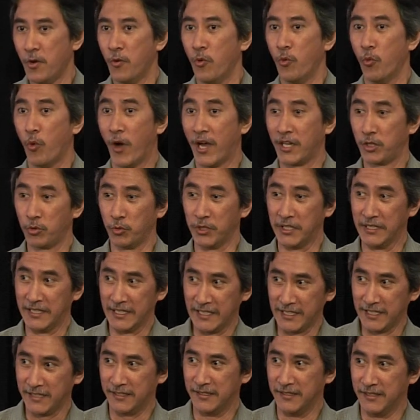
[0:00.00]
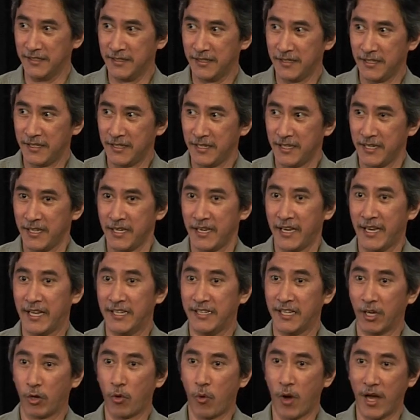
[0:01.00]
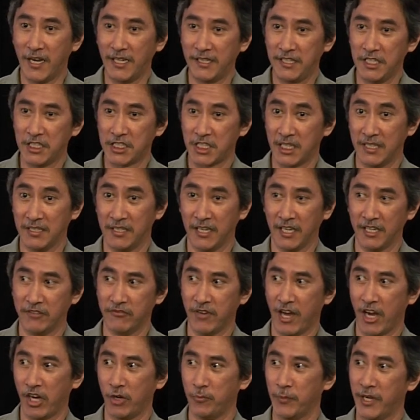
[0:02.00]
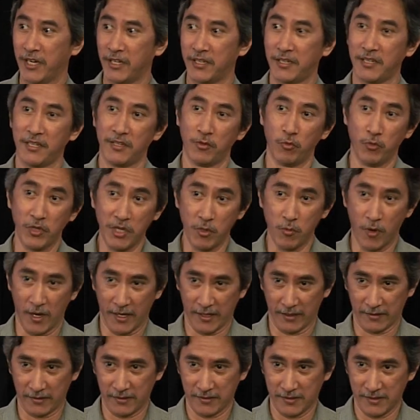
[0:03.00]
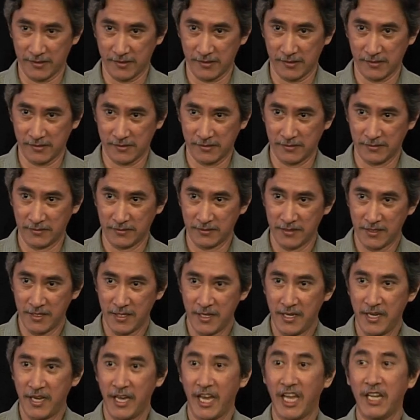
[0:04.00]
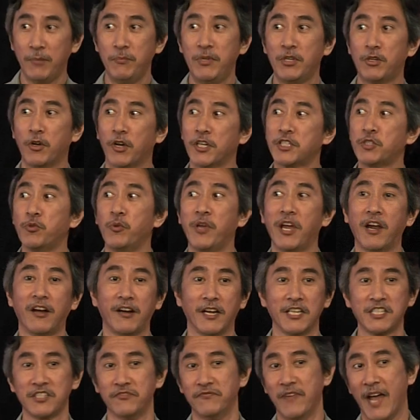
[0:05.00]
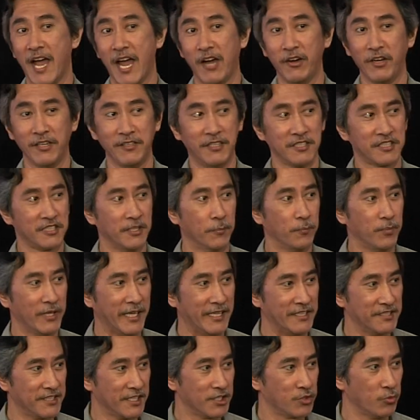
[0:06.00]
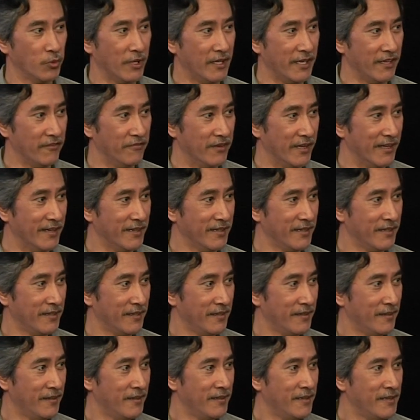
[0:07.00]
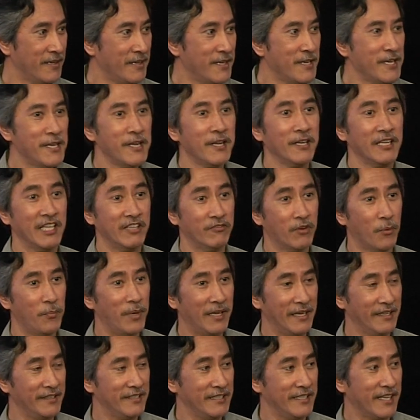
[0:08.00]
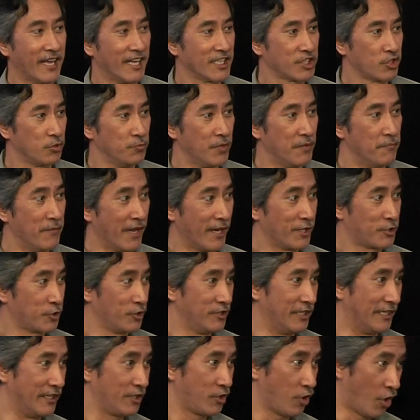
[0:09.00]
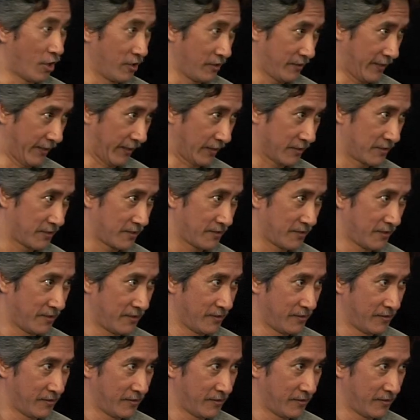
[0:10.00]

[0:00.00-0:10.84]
what we need, and the qualities in the environment we want. And because we are as varied as the places we live in, livability has to be measured in context.